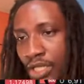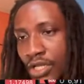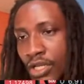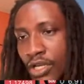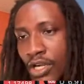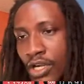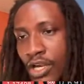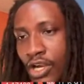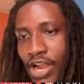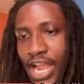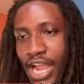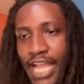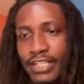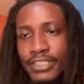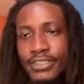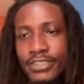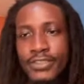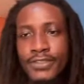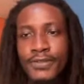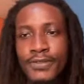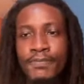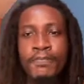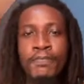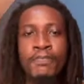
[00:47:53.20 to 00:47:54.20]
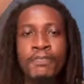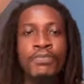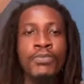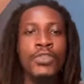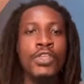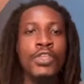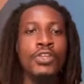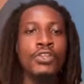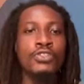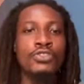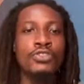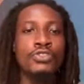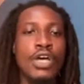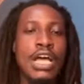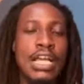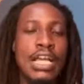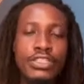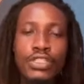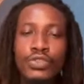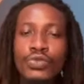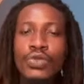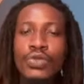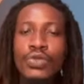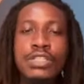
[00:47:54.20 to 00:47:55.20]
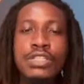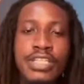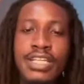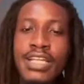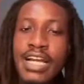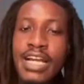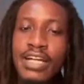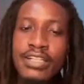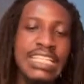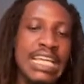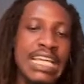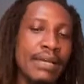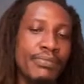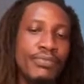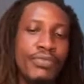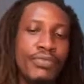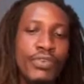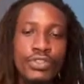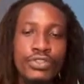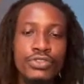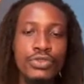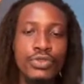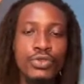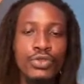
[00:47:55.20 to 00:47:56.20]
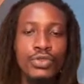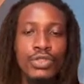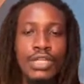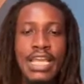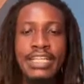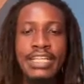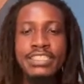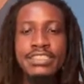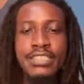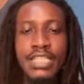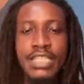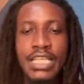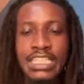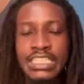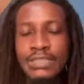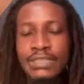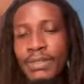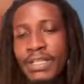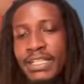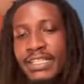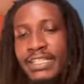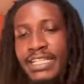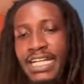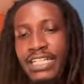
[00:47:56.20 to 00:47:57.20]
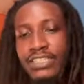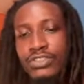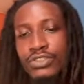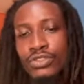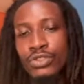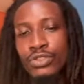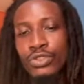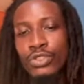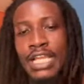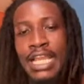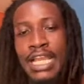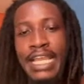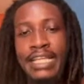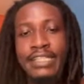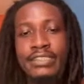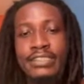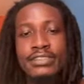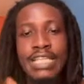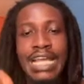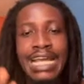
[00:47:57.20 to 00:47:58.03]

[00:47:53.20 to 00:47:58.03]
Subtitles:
All right. So I just want to take our time to explain that to you guys.